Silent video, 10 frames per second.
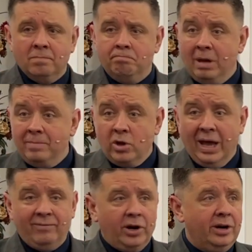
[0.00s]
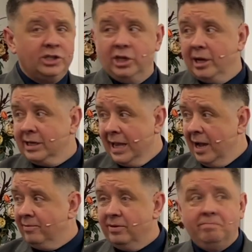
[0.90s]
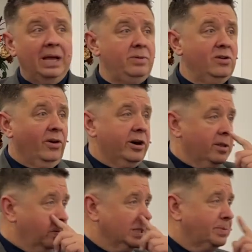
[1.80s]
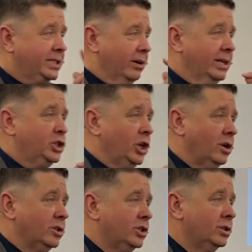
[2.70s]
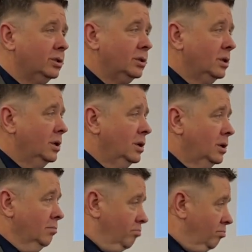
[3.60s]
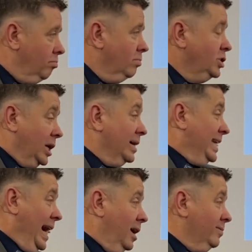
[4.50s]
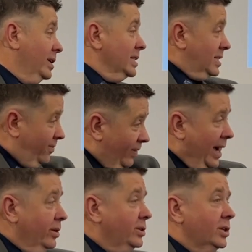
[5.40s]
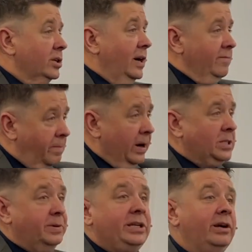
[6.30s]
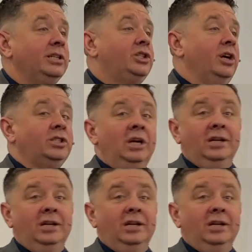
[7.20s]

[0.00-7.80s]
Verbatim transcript: Maybe you haven't heard of John Calvin. Maybe you've heard of the Presbyterian Church. John Calvin is the founder of the Presbyterian Church.